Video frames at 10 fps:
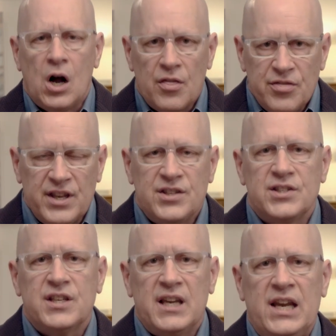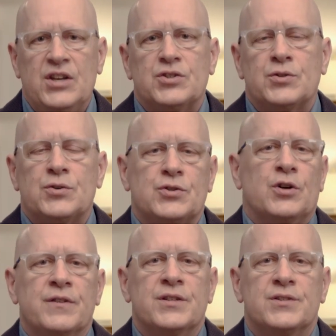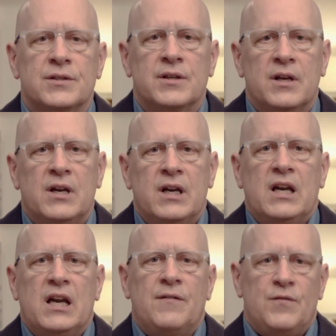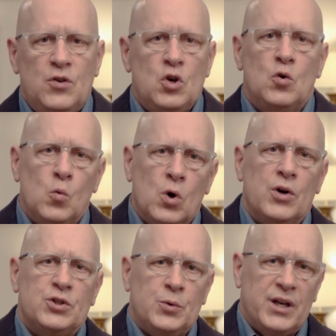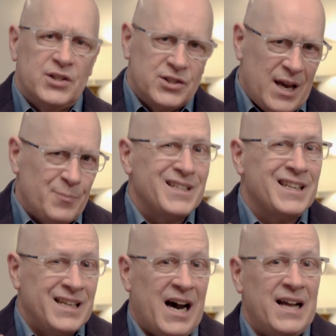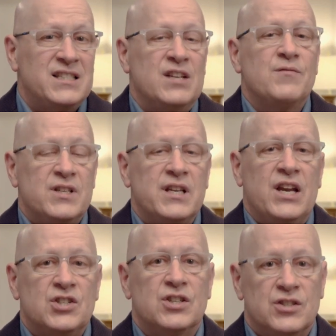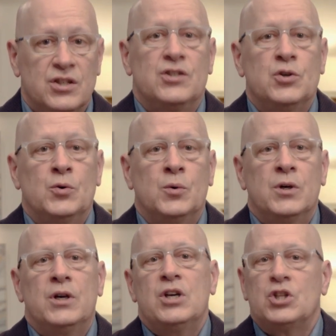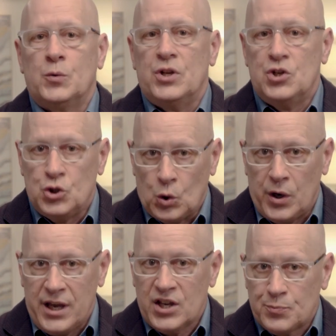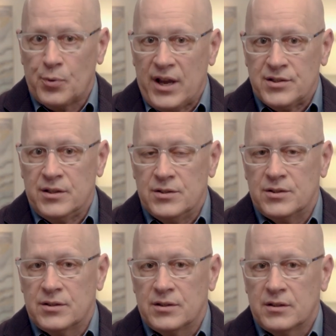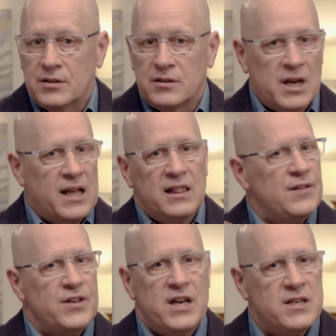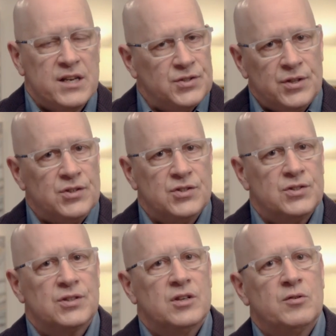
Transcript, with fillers: On this Easter service, if you want to accept God's invitation to you to enjoy His presence, not live at a distance,